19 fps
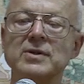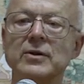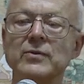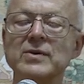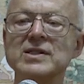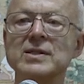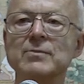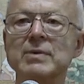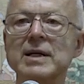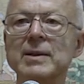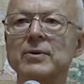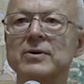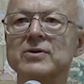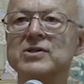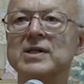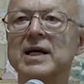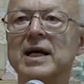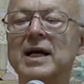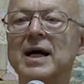The reason people are
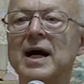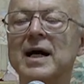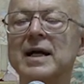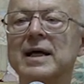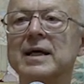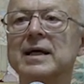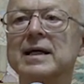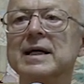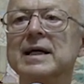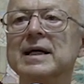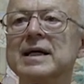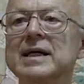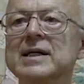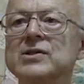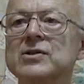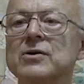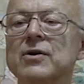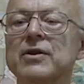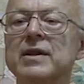psychotic
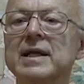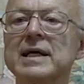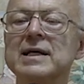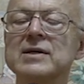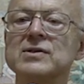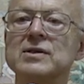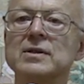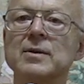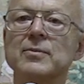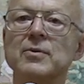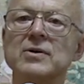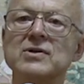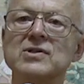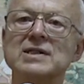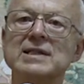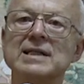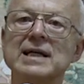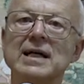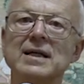is there are things in their
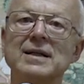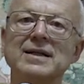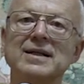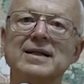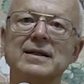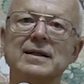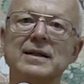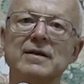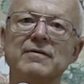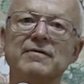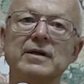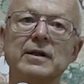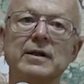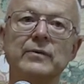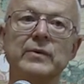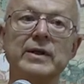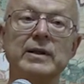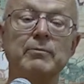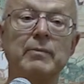personality that they
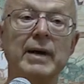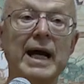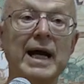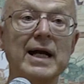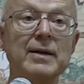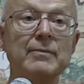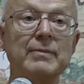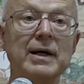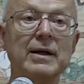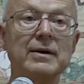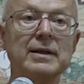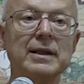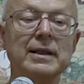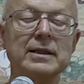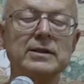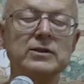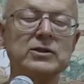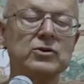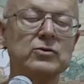feel very bad about and
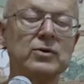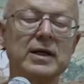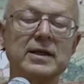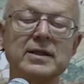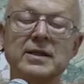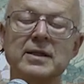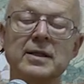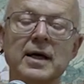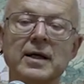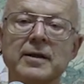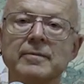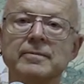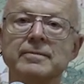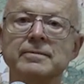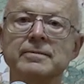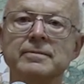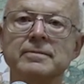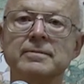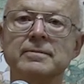they just try to deny
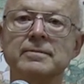them.